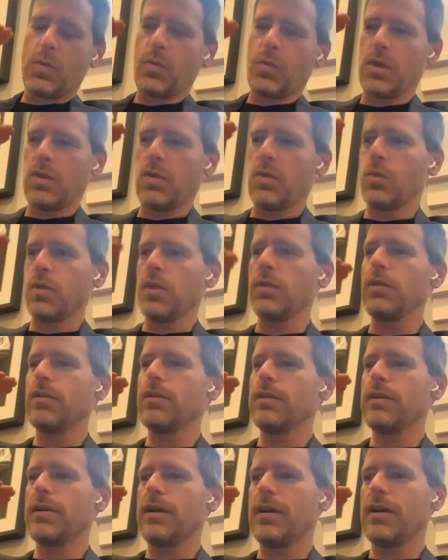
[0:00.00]

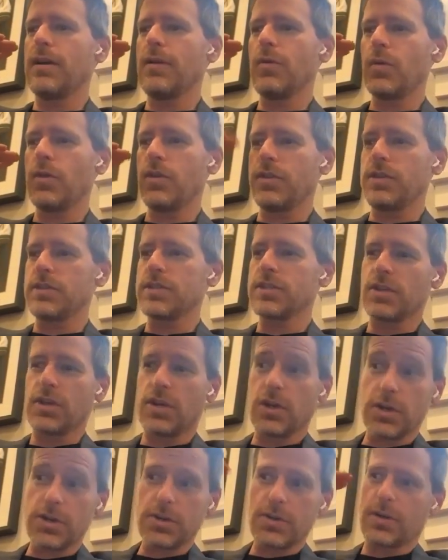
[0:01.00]
will this
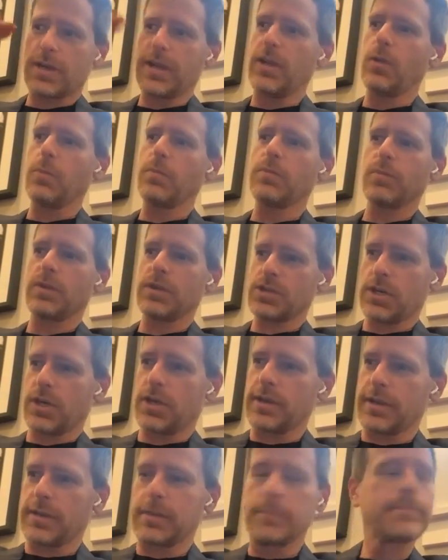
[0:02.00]
hurt or help with
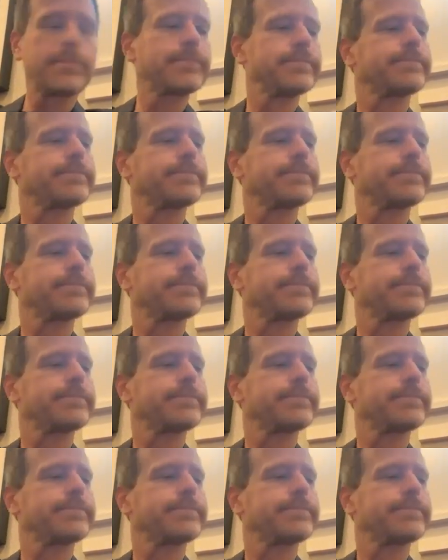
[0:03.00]
sharding?